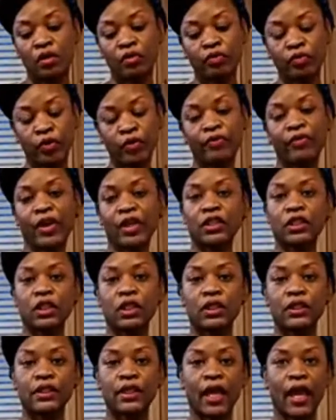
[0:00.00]
root
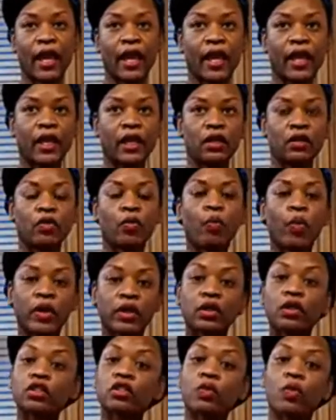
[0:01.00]
veggies and
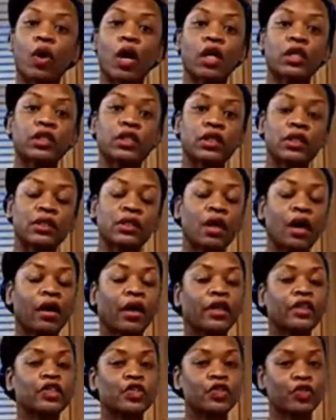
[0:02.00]
winter squashes are
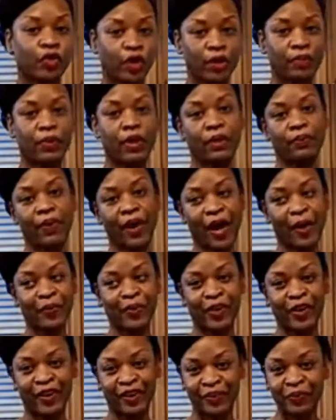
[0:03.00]
extremely
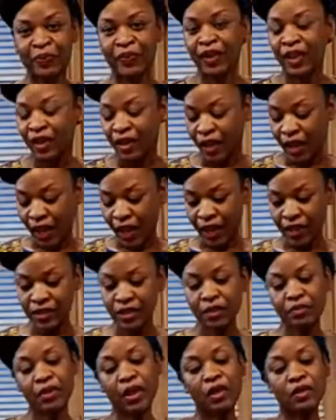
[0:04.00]
popular. And
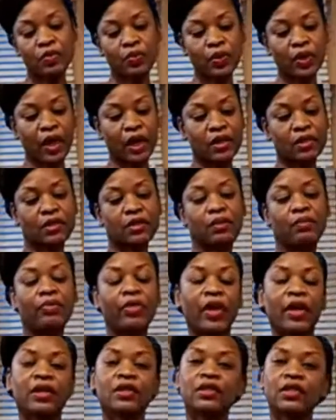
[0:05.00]
sometimes we get some
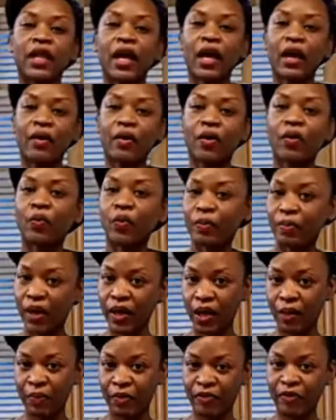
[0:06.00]
things that we might
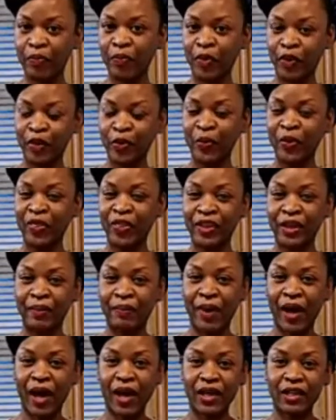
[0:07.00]
not be familiar with in the
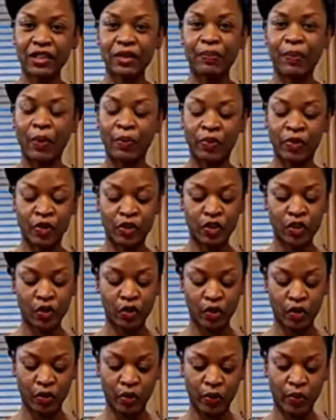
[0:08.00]
box, but I'm going to show
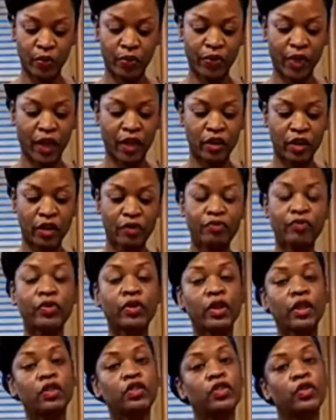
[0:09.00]
you that you can
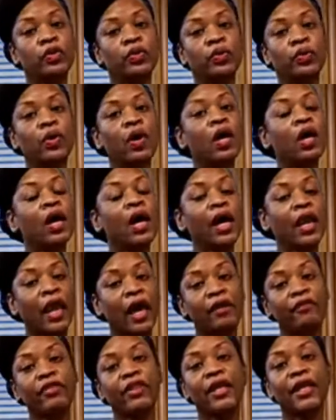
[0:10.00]
really do a
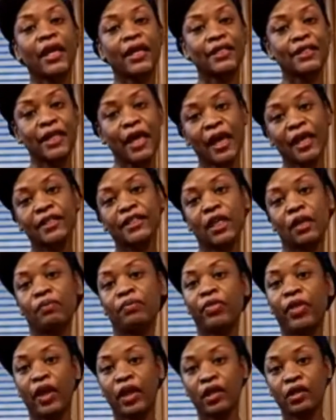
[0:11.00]
lot of the exact
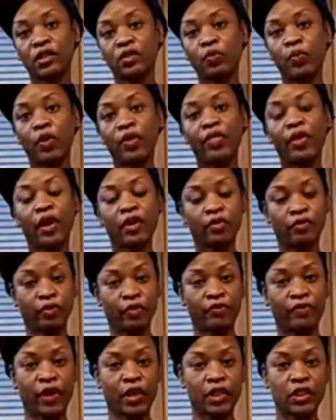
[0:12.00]
same things with the
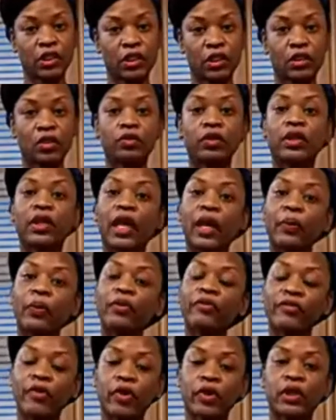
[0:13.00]
root veggies. So today
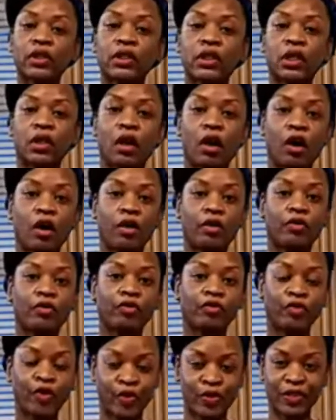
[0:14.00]
we're focusing on
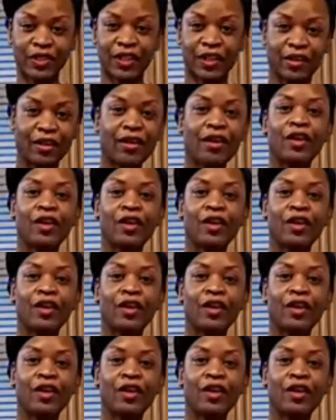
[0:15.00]
roasted